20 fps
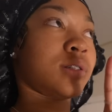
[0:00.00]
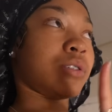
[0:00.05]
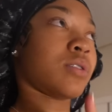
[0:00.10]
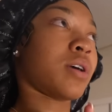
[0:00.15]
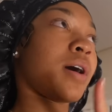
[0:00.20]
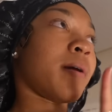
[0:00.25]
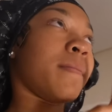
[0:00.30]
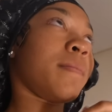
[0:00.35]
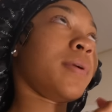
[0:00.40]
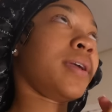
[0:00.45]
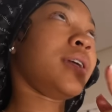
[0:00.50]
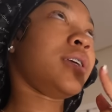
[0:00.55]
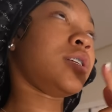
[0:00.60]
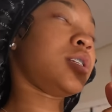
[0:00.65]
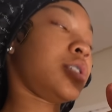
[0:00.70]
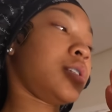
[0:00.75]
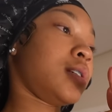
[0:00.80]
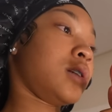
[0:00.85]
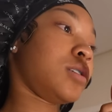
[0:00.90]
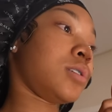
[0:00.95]
so I may
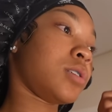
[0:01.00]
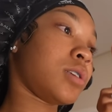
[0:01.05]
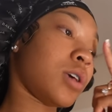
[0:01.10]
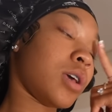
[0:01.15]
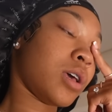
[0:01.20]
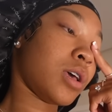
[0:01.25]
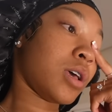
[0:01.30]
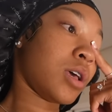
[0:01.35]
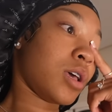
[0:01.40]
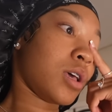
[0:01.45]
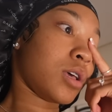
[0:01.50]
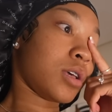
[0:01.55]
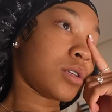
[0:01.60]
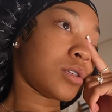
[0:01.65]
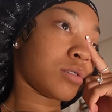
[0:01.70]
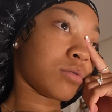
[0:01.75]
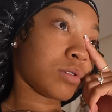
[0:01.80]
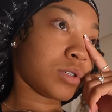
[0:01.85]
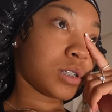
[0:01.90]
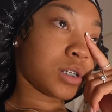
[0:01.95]
just
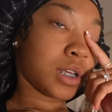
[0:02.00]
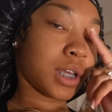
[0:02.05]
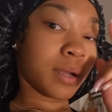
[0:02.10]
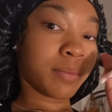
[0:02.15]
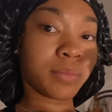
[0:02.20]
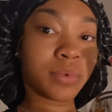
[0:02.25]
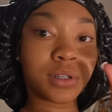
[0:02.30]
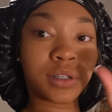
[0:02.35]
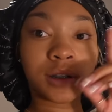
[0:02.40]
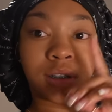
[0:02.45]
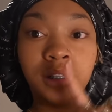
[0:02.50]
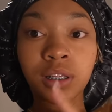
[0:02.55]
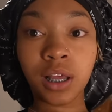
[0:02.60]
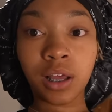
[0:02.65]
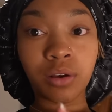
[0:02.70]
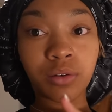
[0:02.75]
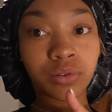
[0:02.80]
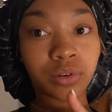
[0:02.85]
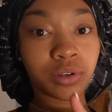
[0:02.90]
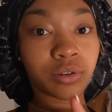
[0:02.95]
switch cameras. I
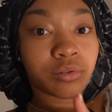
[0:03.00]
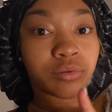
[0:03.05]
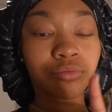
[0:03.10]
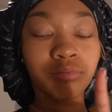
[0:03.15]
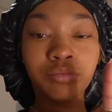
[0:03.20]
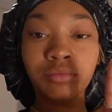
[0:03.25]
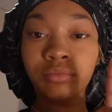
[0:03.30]
don't know.